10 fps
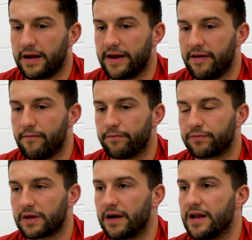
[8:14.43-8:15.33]
and
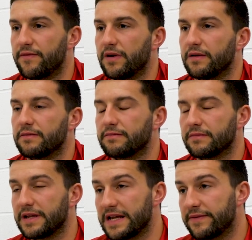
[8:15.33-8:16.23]
every
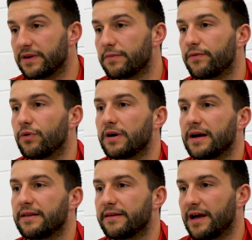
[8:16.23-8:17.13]
evening
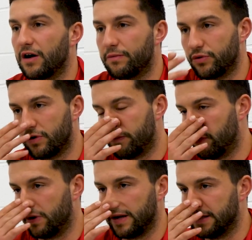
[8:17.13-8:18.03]
beforehand, I'll put a
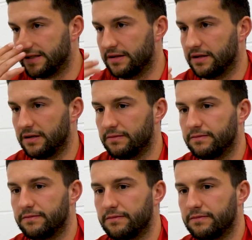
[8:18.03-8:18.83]
report into